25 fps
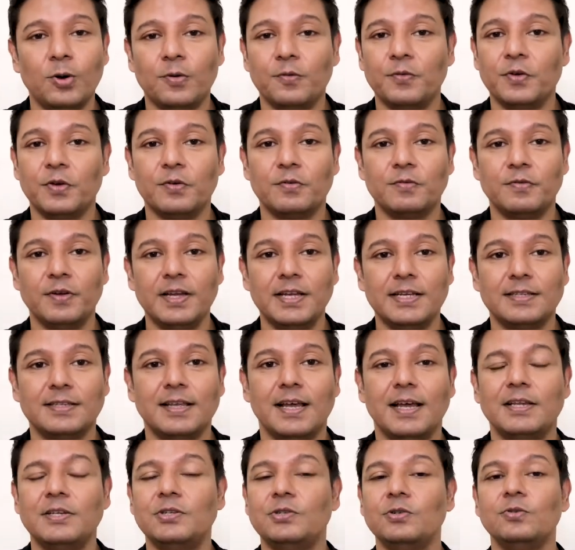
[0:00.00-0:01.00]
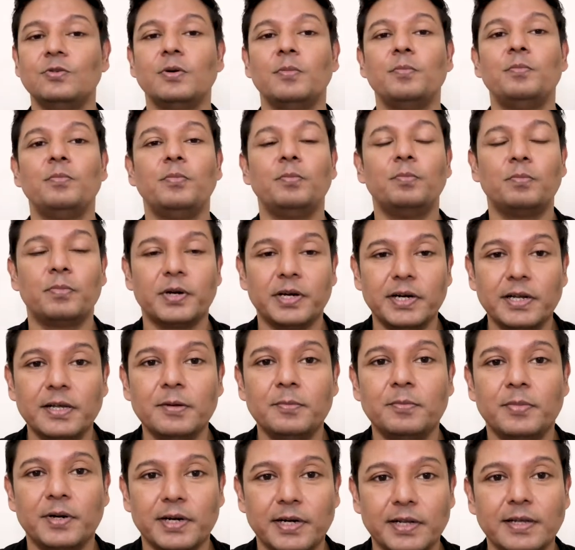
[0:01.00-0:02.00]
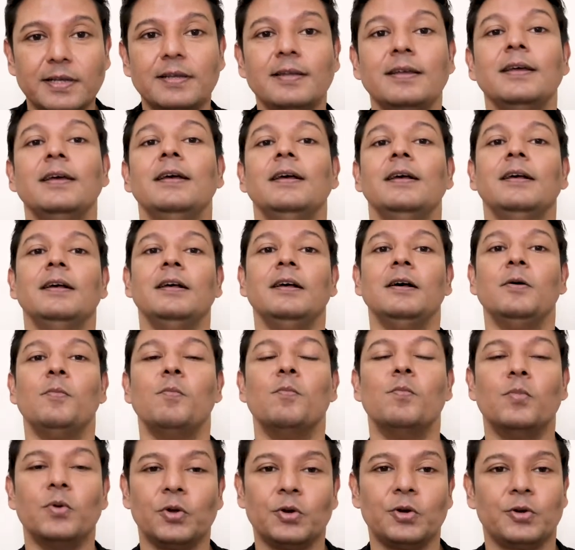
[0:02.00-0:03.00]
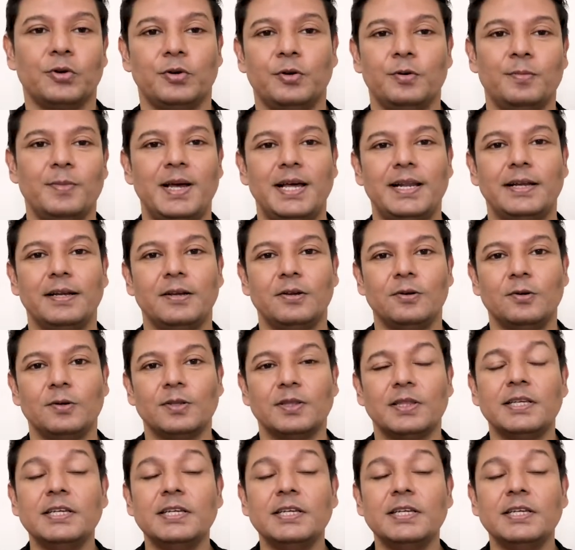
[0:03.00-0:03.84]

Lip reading: over your face and do a pretty monochromatic look.